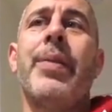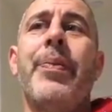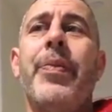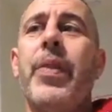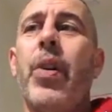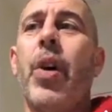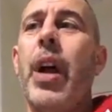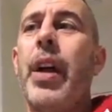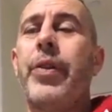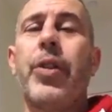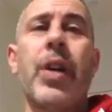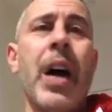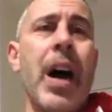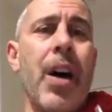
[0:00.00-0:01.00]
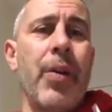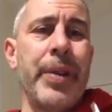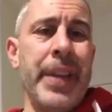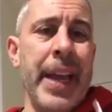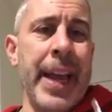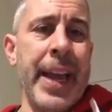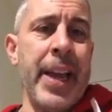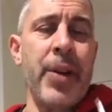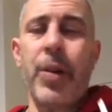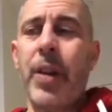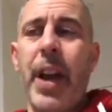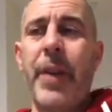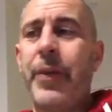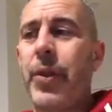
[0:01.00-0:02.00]
after a holiday or after
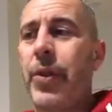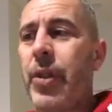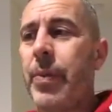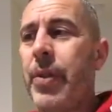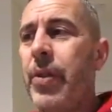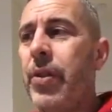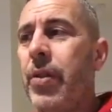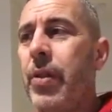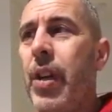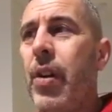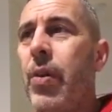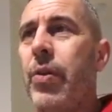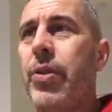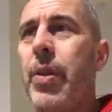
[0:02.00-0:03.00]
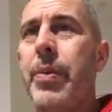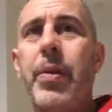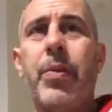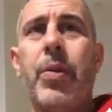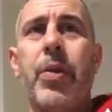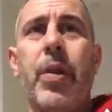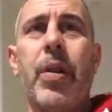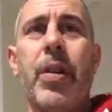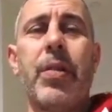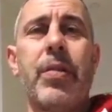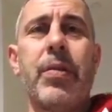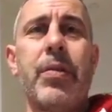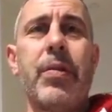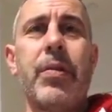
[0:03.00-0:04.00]
something,
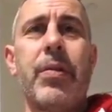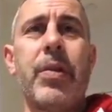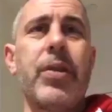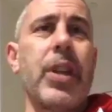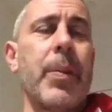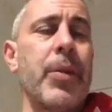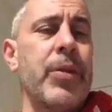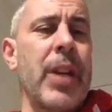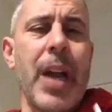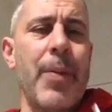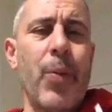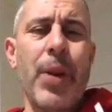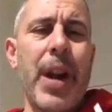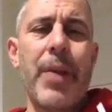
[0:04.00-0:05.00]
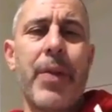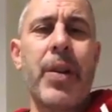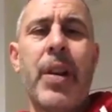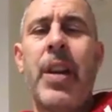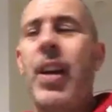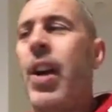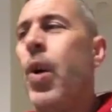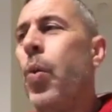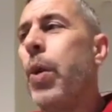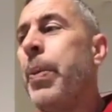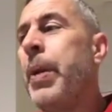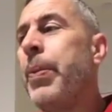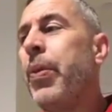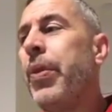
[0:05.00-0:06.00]
the summertime, whatever, where people
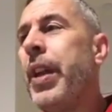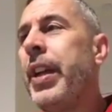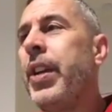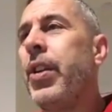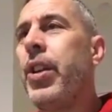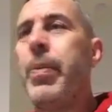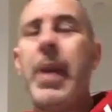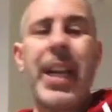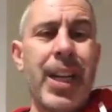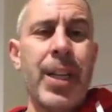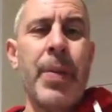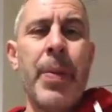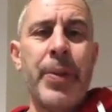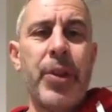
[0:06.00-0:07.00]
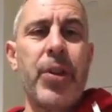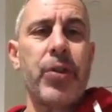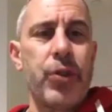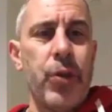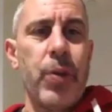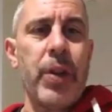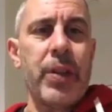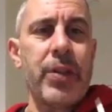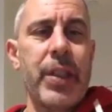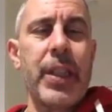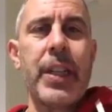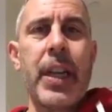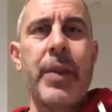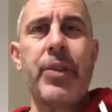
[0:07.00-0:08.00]
you make a commitment to your students, and then I
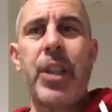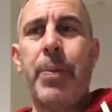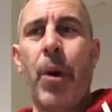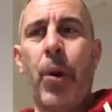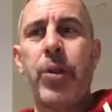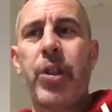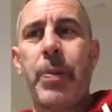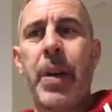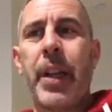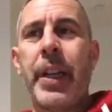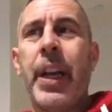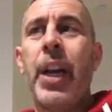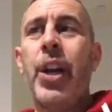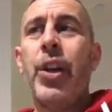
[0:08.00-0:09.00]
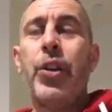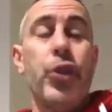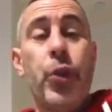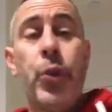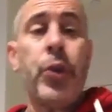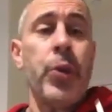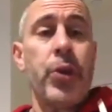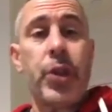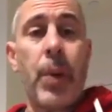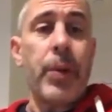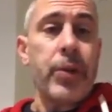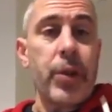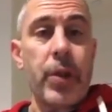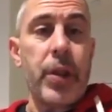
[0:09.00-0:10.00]
see posts about due to so and so
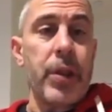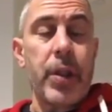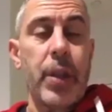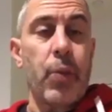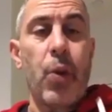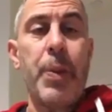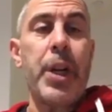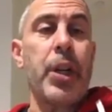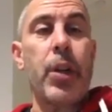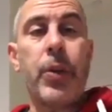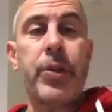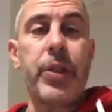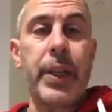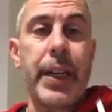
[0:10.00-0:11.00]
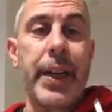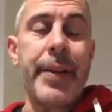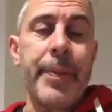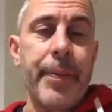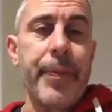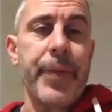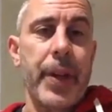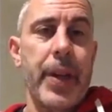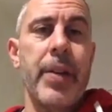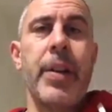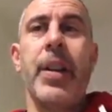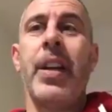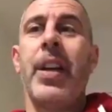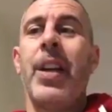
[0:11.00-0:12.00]
will be closed today.
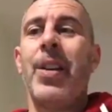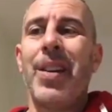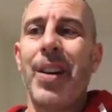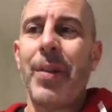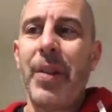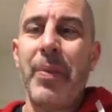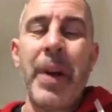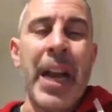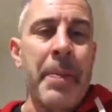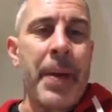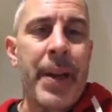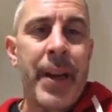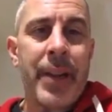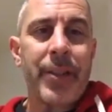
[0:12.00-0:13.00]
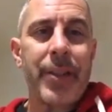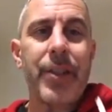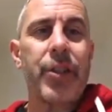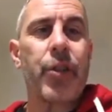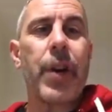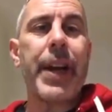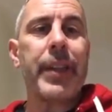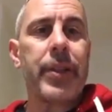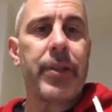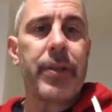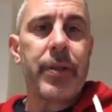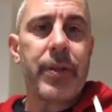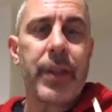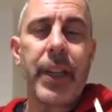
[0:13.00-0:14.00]
In my opinion, it's a disgrace.
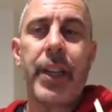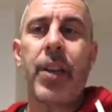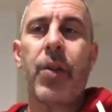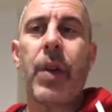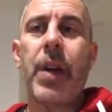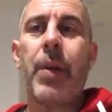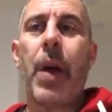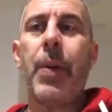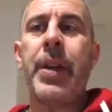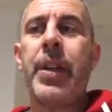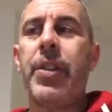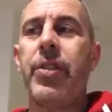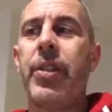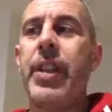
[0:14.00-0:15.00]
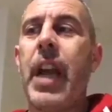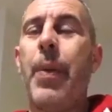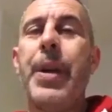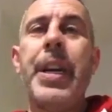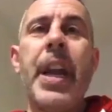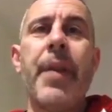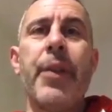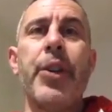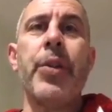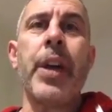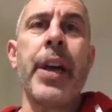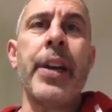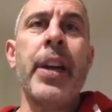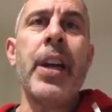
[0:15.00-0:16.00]
I would never do that.
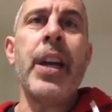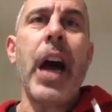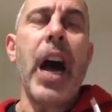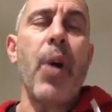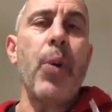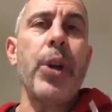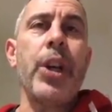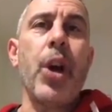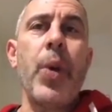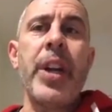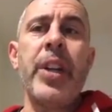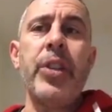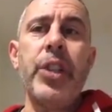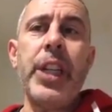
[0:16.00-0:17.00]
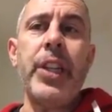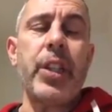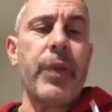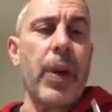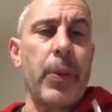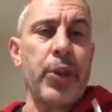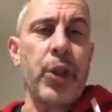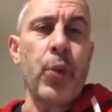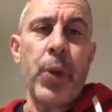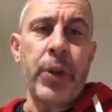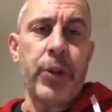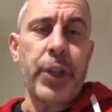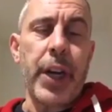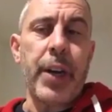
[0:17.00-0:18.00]
I would go in and teach if I was in a wheelchair,
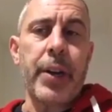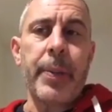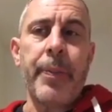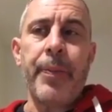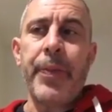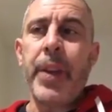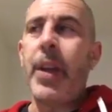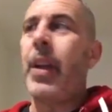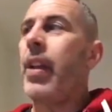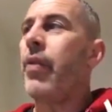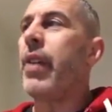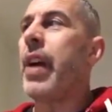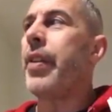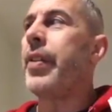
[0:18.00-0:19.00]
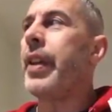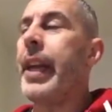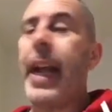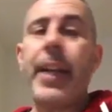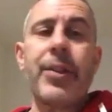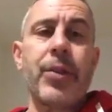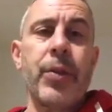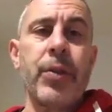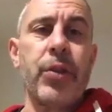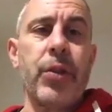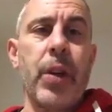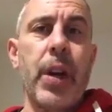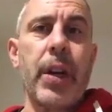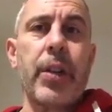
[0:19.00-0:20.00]
rather than canceling
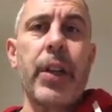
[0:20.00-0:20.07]
classes on